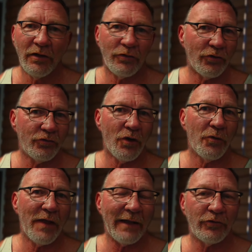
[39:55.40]
to
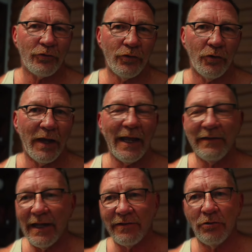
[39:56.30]
show that's true.
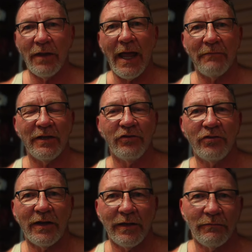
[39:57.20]
And yet you'll have these
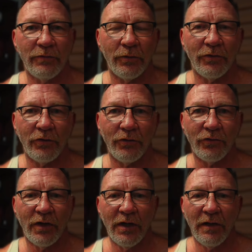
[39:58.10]
shit
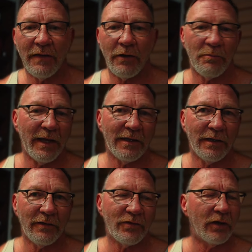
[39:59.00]
influencers that are
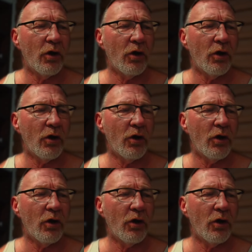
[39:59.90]
making and saying,